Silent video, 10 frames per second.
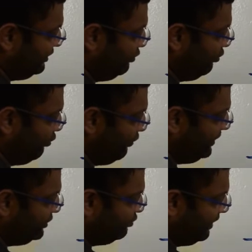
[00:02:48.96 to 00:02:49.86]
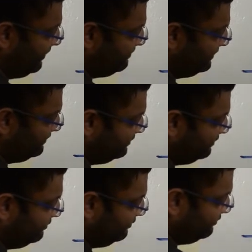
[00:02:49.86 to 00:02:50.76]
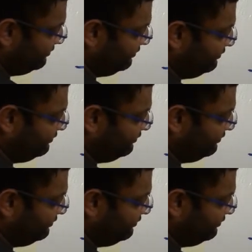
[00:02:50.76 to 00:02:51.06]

going to happen V